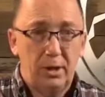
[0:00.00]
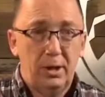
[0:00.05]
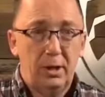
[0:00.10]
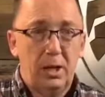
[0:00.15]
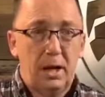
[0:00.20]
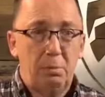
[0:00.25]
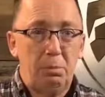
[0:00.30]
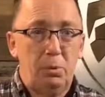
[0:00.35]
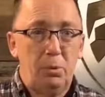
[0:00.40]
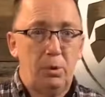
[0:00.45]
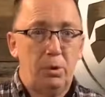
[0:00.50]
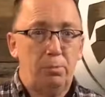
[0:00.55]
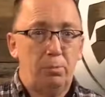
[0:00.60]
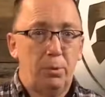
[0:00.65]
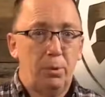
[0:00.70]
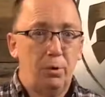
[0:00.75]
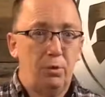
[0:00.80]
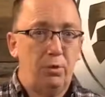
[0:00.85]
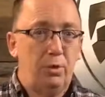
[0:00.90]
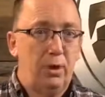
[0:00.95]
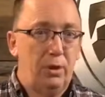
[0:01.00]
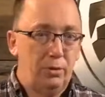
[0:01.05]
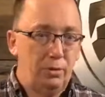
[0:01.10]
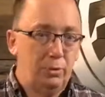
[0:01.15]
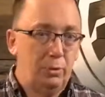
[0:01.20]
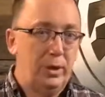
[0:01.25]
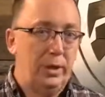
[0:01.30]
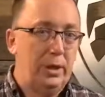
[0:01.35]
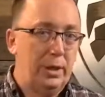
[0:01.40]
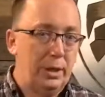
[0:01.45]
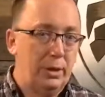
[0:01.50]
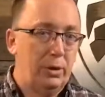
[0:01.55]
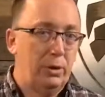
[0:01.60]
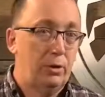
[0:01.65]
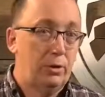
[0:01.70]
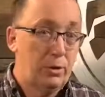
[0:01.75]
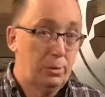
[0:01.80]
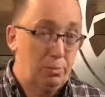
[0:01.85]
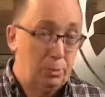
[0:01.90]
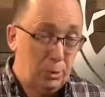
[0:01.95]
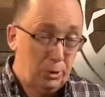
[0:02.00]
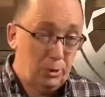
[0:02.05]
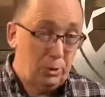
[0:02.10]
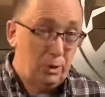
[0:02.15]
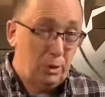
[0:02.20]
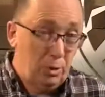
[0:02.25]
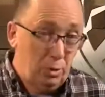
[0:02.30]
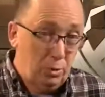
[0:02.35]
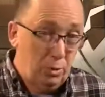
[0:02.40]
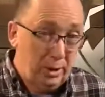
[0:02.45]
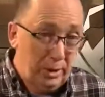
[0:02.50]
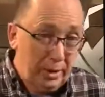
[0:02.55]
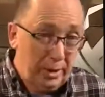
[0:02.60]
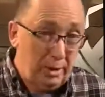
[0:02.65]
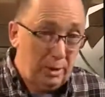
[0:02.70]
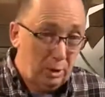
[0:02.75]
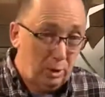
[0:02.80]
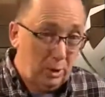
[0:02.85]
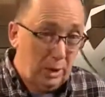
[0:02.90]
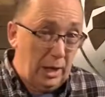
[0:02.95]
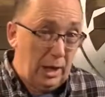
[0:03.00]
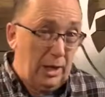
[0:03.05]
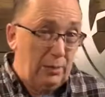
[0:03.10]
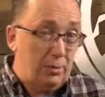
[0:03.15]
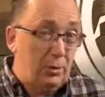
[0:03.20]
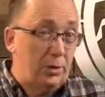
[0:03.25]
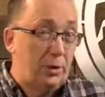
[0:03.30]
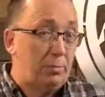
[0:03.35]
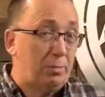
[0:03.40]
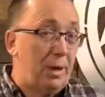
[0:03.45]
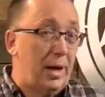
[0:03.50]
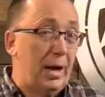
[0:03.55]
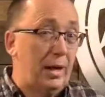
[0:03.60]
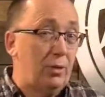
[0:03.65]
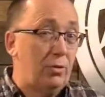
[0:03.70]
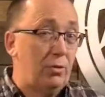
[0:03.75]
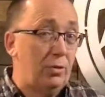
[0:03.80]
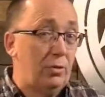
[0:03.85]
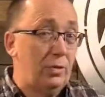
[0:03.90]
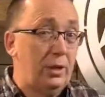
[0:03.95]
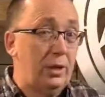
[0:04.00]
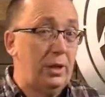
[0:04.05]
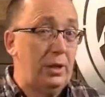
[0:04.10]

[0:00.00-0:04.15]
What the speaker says: I mean, when a person has really learned to put their own ego kind of on the back seat